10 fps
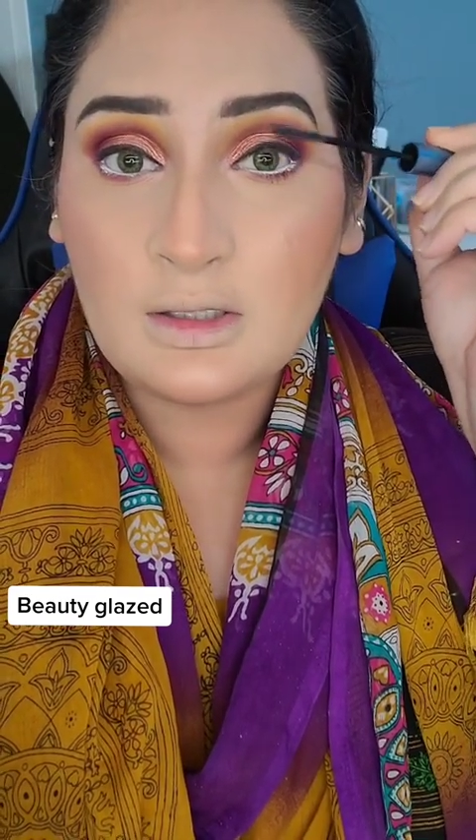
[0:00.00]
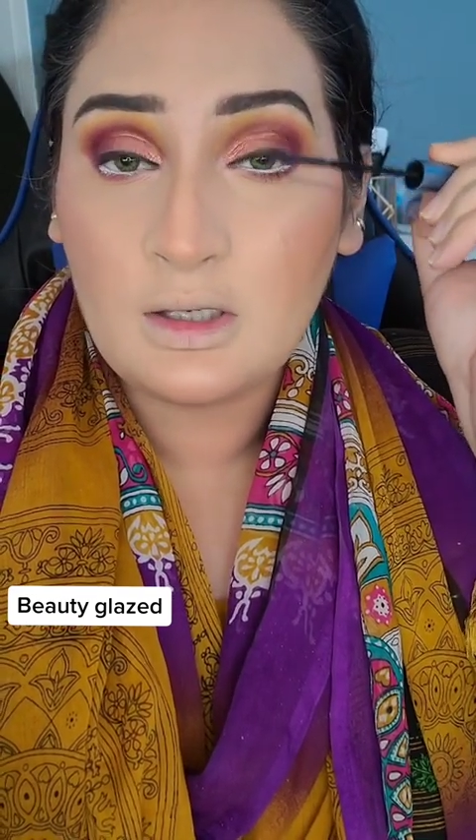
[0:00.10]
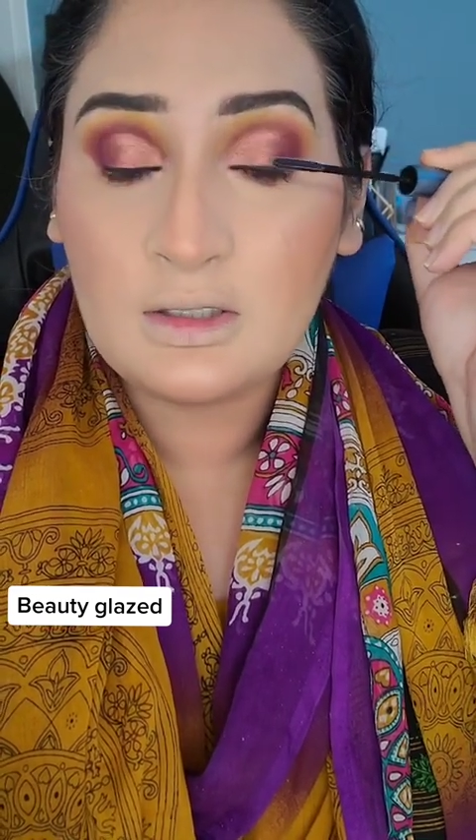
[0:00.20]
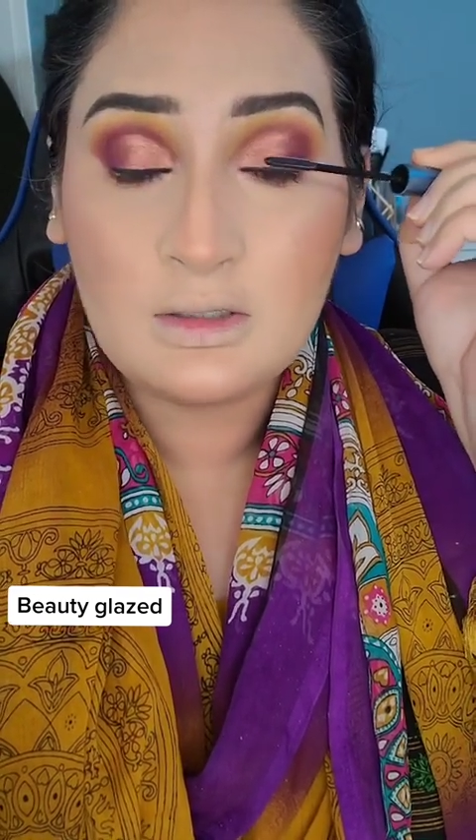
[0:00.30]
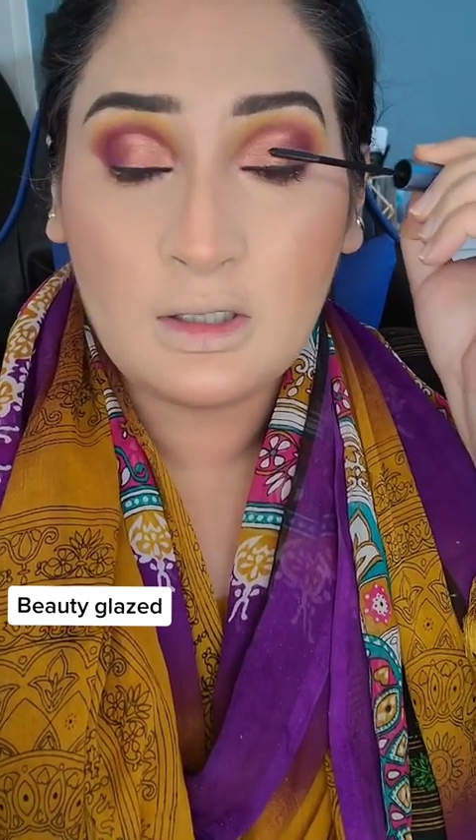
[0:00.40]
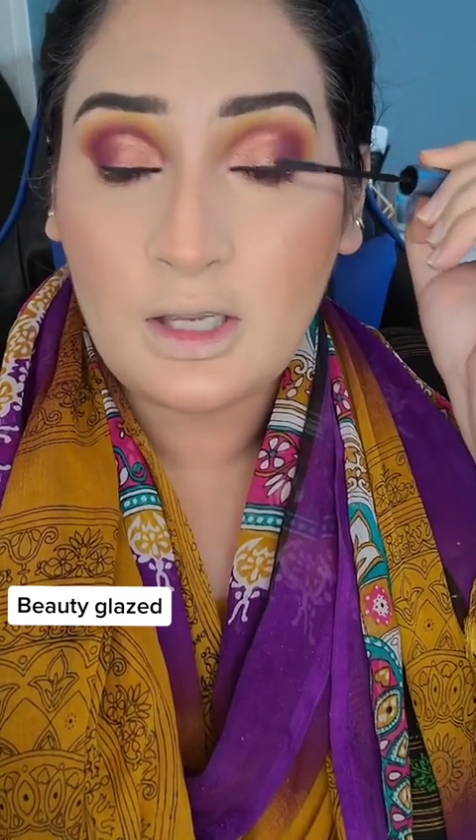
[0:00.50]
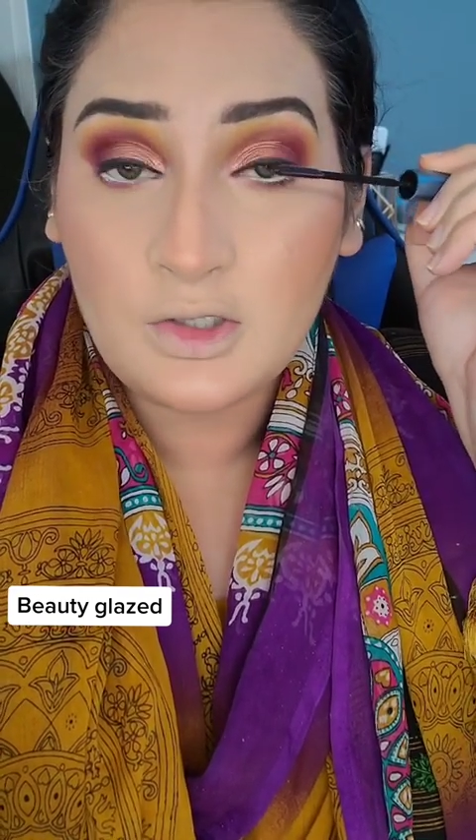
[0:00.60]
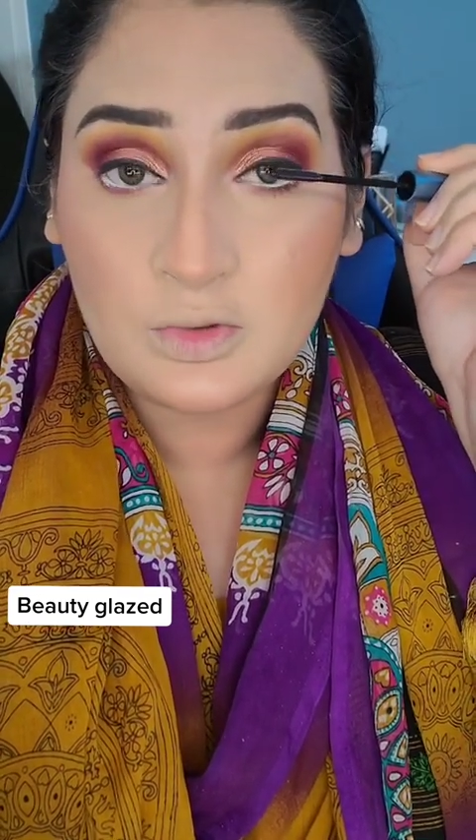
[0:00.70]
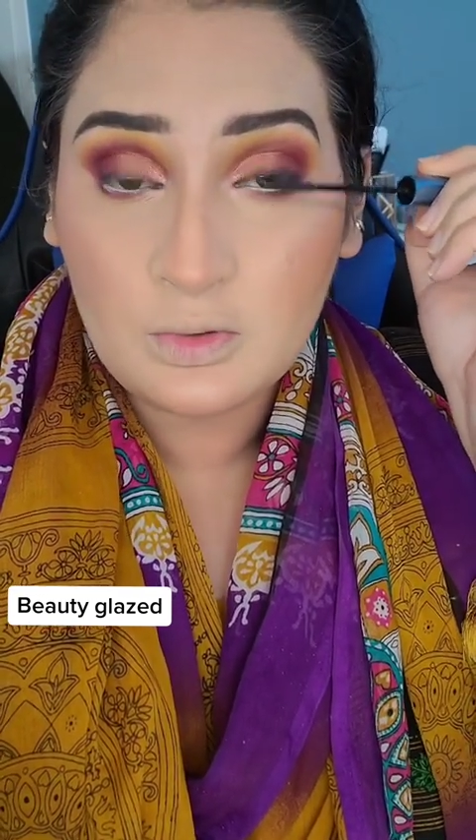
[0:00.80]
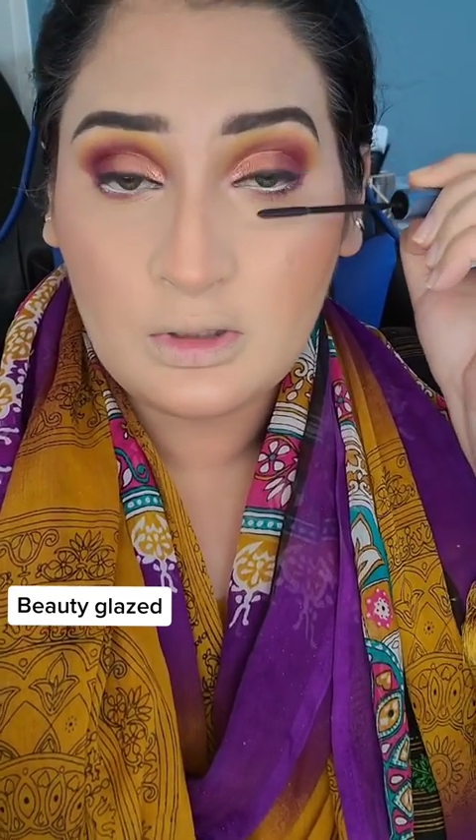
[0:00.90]
I
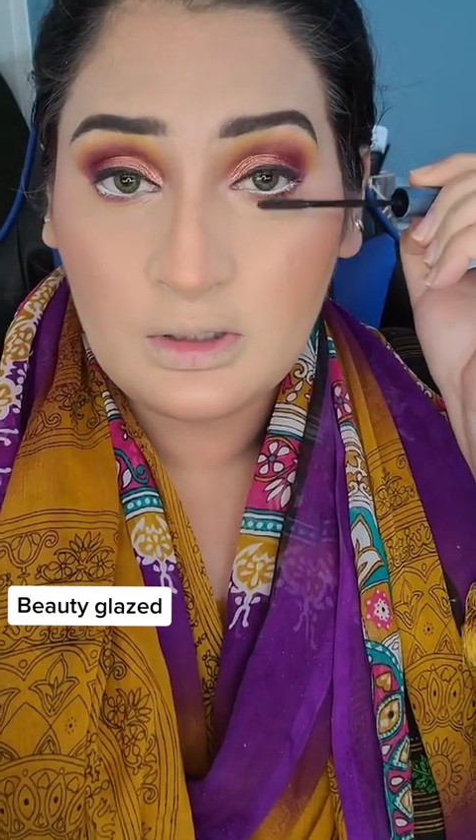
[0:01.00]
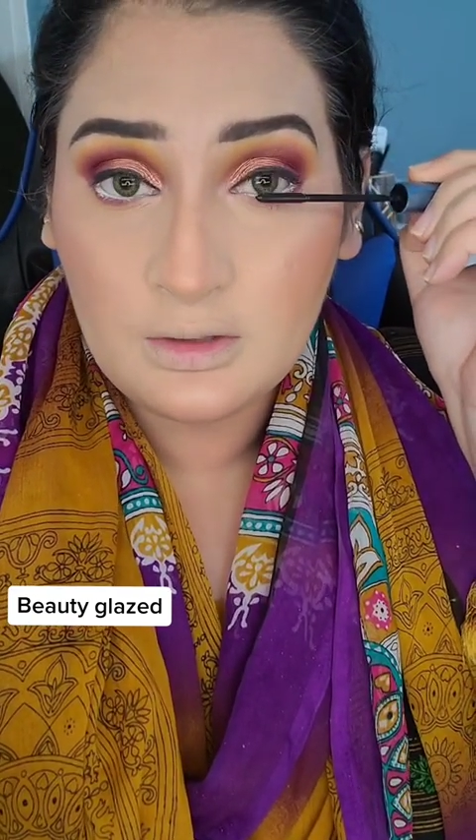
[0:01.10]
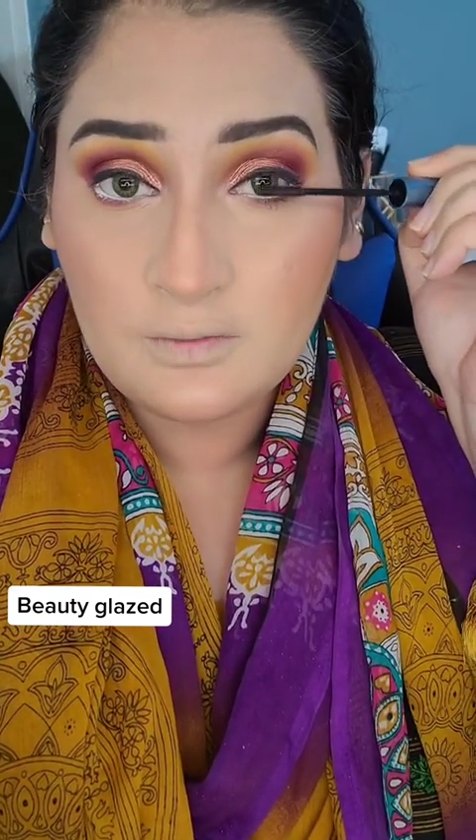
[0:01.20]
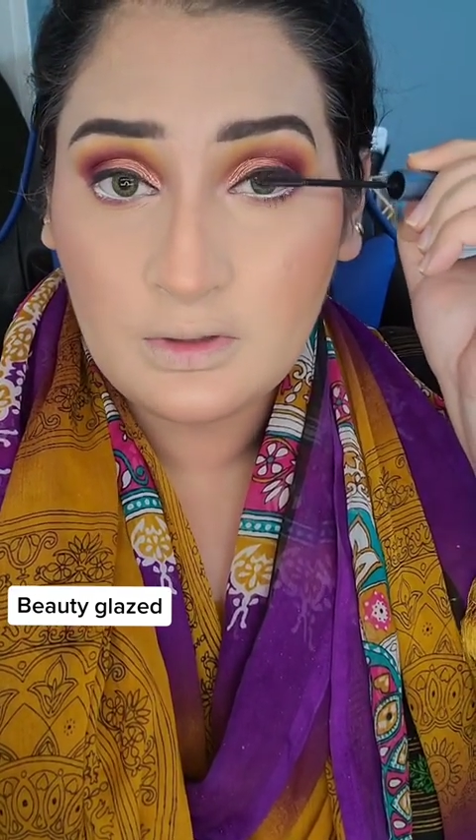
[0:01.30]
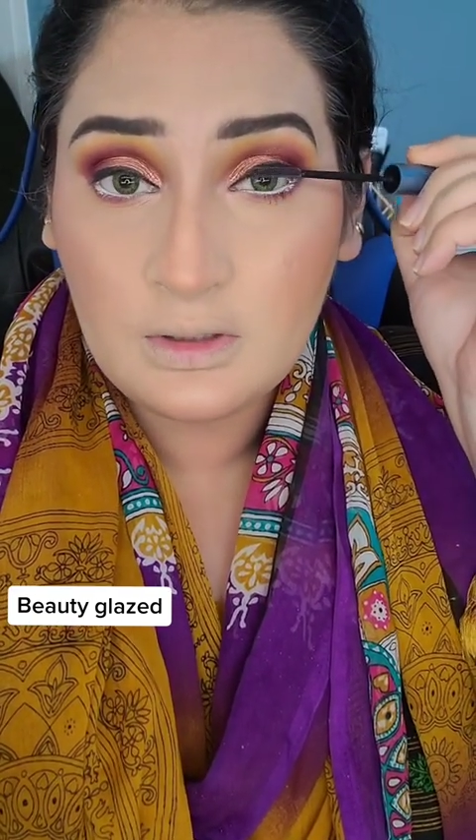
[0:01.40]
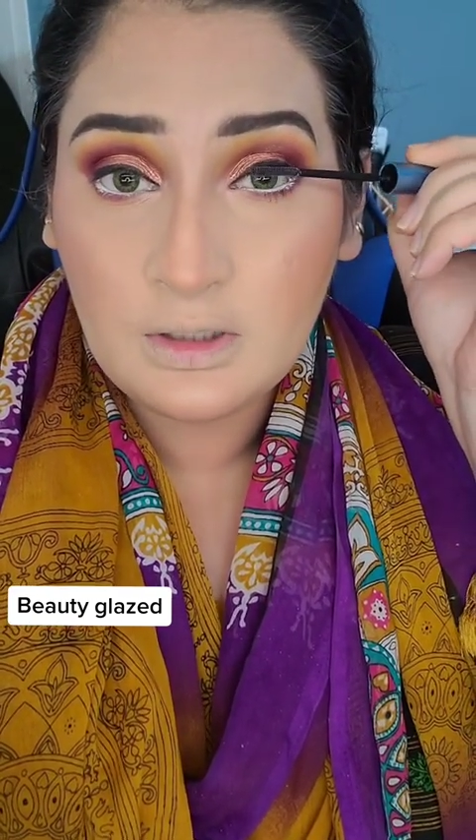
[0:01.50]
actually love it.